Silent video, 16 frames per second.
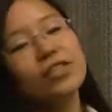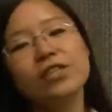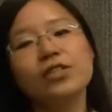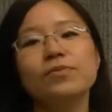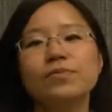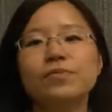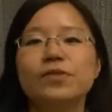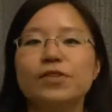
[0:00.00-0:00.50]

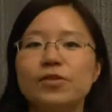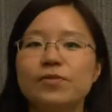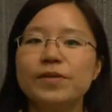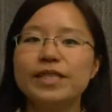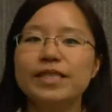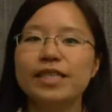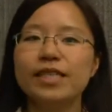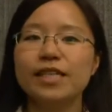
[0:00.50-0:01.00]
there are
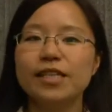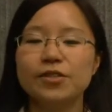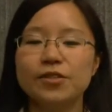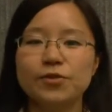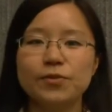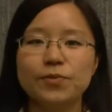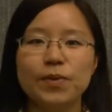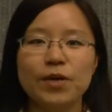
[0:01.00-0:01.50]
basically
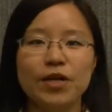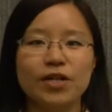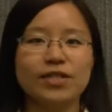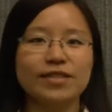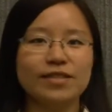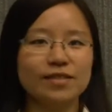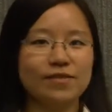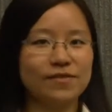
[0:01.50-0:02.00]
two
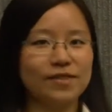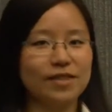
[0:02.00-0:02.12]
parts of